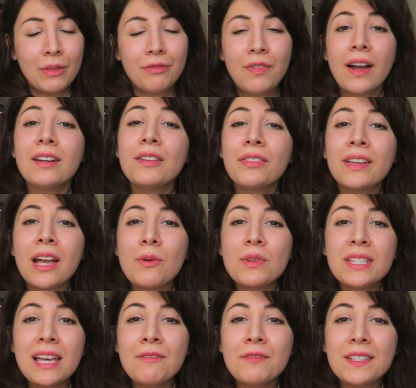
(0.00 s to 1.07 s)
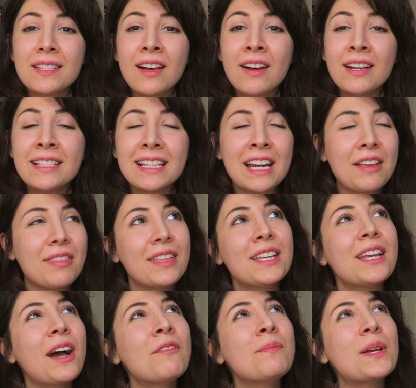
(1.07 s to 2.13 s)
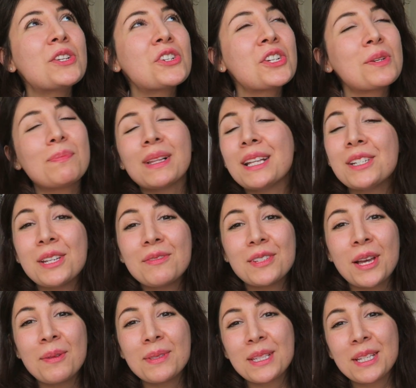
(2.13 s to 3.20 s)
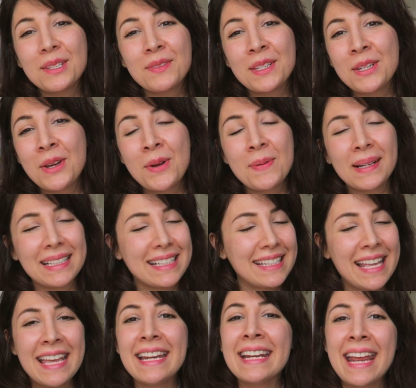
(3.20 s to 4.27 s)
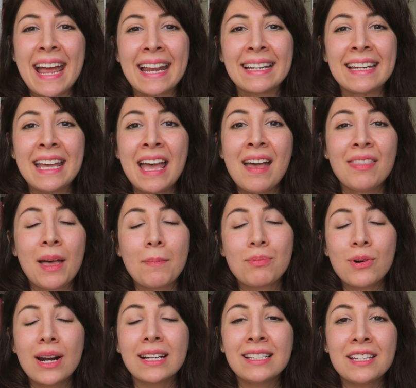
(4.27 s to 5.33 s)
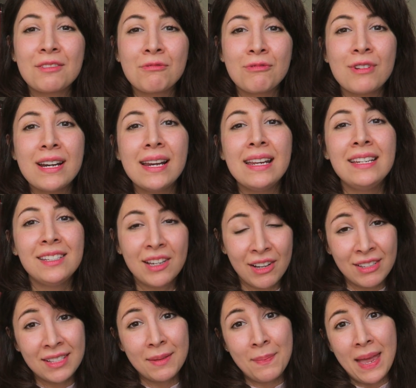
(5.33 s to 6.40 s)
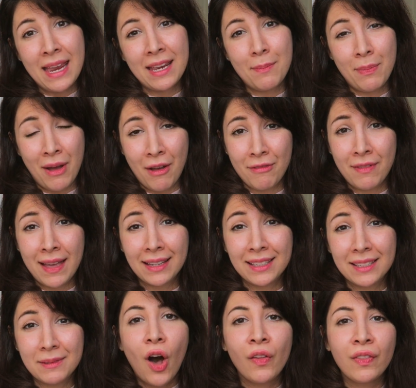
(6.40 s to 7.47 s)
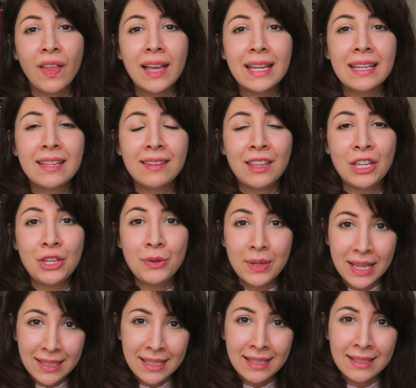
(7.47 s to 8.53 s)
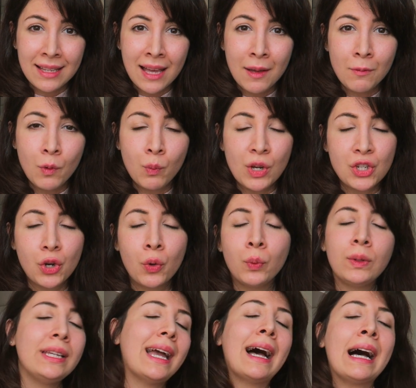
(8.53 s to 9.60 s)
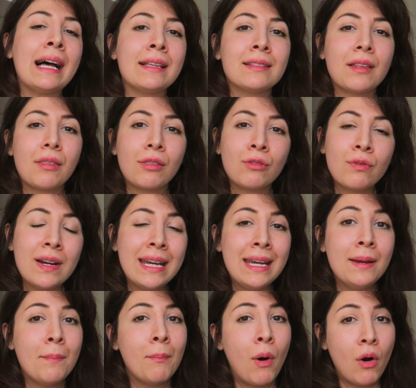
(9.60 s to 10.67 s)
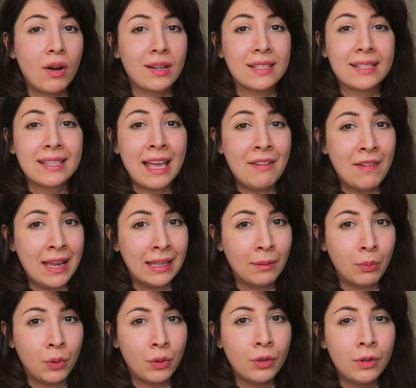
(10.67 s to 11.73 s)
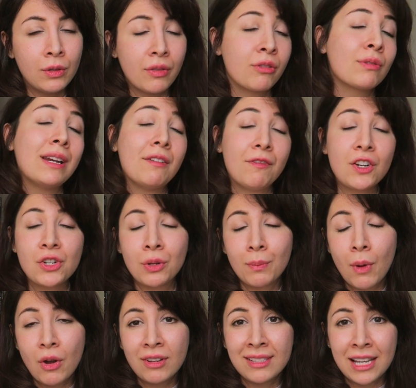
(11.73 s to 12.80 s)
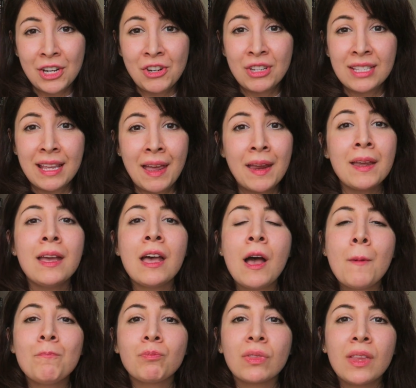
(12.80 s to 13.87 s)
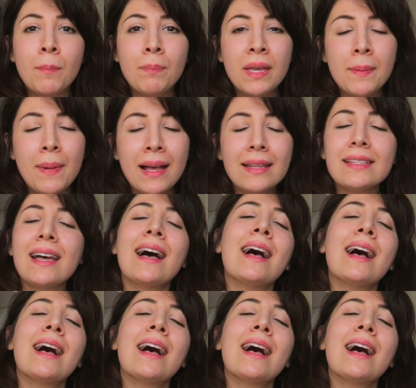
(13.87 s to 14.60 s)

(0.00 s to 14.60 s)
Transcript: Now, the final thing I want to emphasize, and I think I've mentioned it plenty of times in this video, but I'll say it again, that practice really does make perfect. Unlike the UCAT exam, which only has 3 mocks available, 3 official mocks, I should say, the BMAT